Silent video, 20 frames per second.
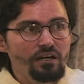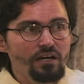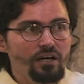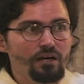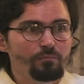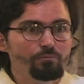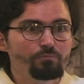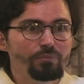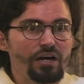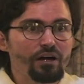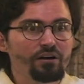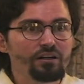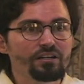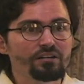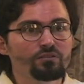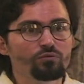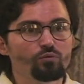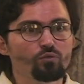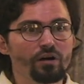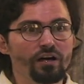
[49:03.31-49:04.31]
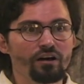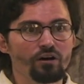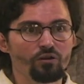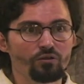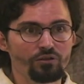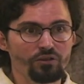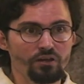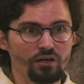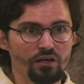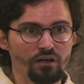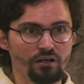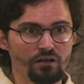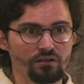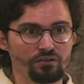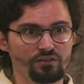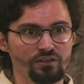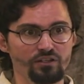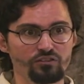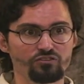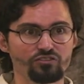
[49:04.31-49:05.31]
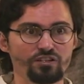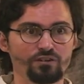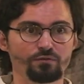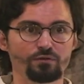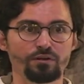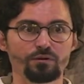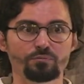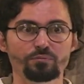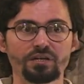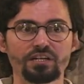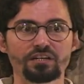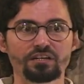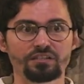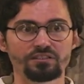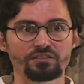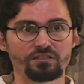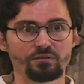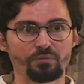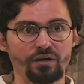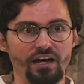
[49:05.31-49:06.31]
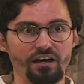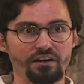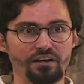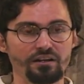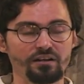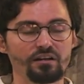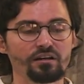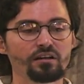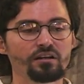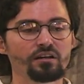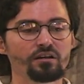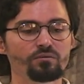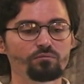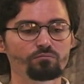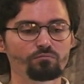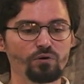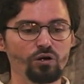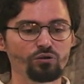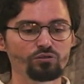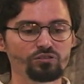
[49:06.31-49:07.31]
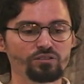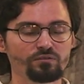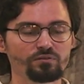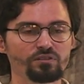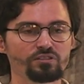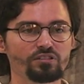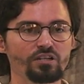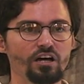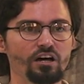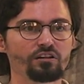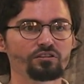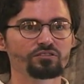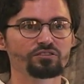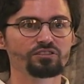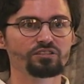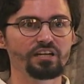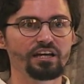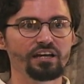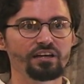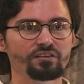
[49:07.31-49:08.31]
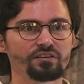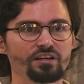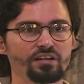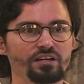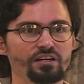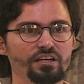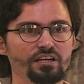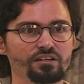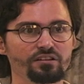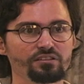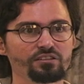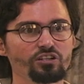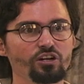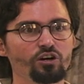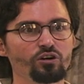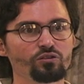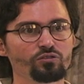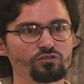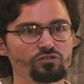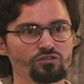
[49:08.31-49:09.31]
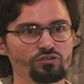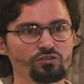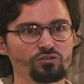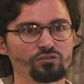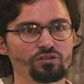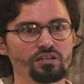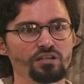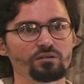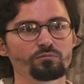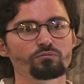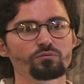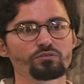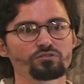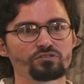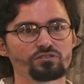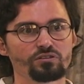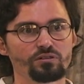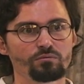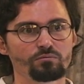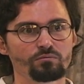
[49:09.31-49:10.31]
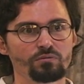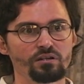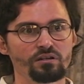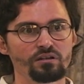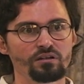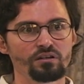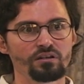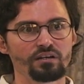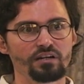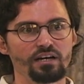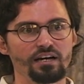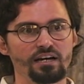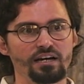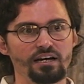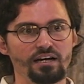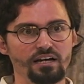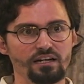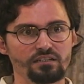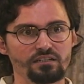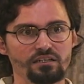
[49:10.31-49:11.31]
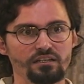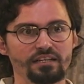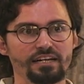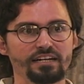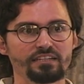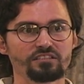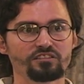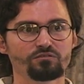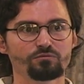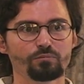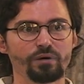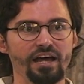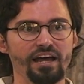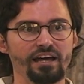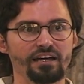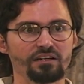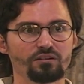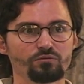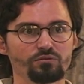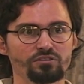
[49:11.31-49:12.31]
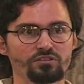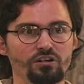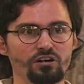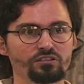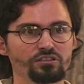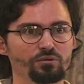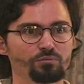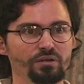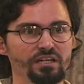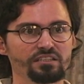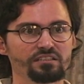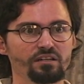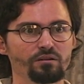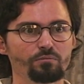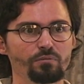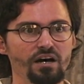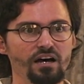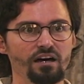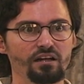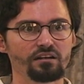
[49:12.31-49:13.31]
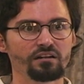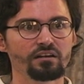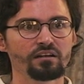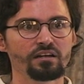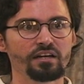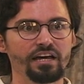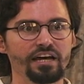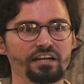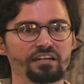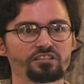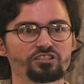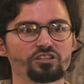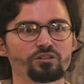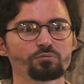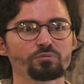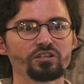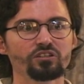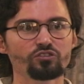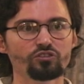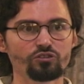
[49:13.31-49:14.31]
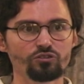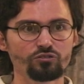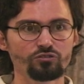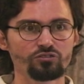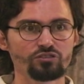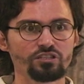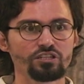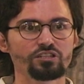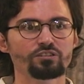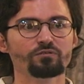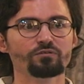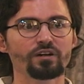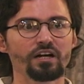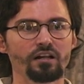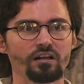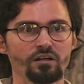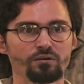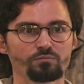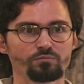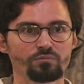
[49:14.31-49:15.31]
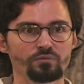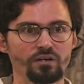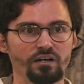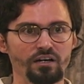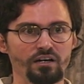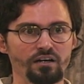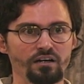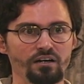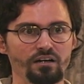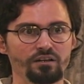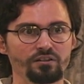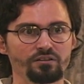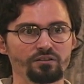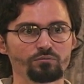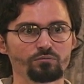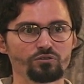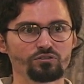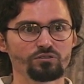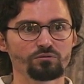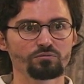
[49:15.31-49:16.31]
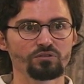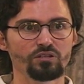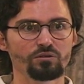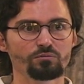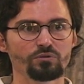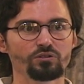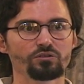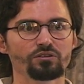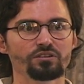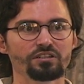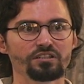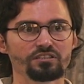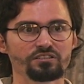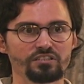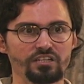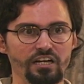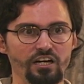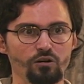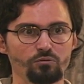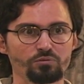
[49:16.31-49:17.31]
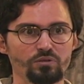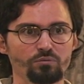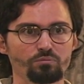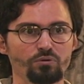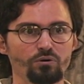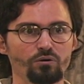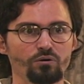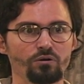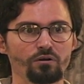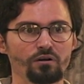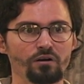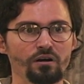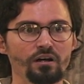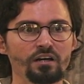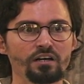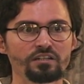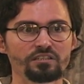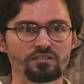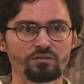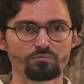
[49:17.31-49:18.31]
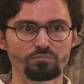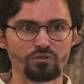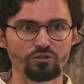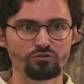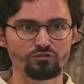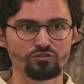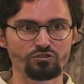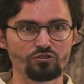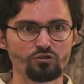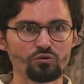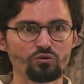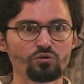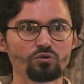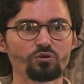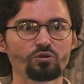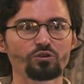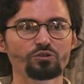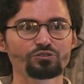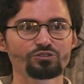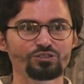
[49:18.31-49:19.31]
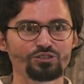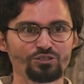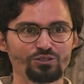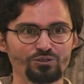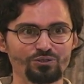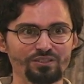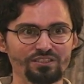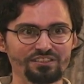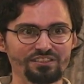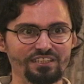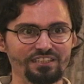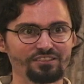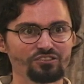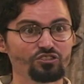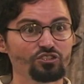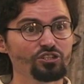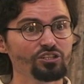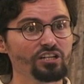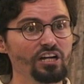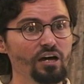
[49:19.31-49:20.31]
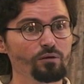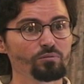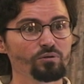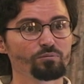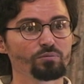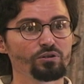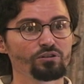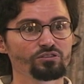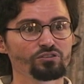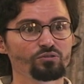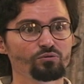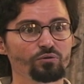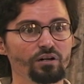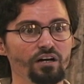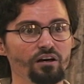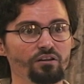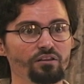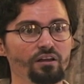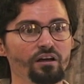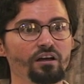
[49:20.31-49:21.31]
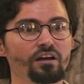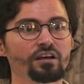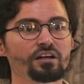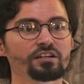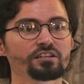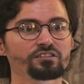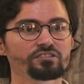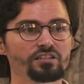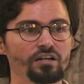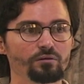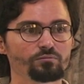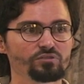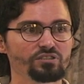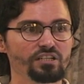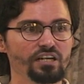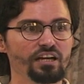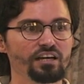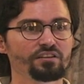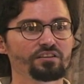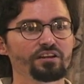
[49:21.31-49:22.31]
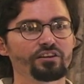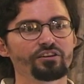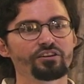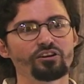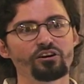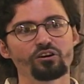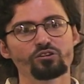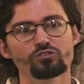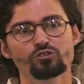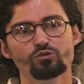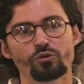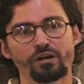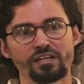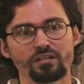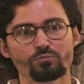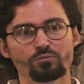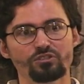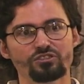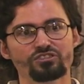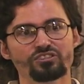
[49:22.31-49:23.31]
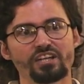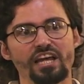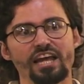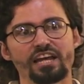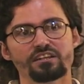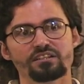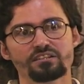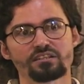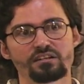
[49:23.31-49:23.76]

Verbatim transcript: um, buried wealth, there's different opinions about it. Most of the scholars say that it goes to the Muslim uh, collective bank, what's called the Bayt al-Mal. And it should be used to develop uh, the Muslim communities, to help the poor, to build schools, to do these things. It should not be personal wealth. Some say that no, 20%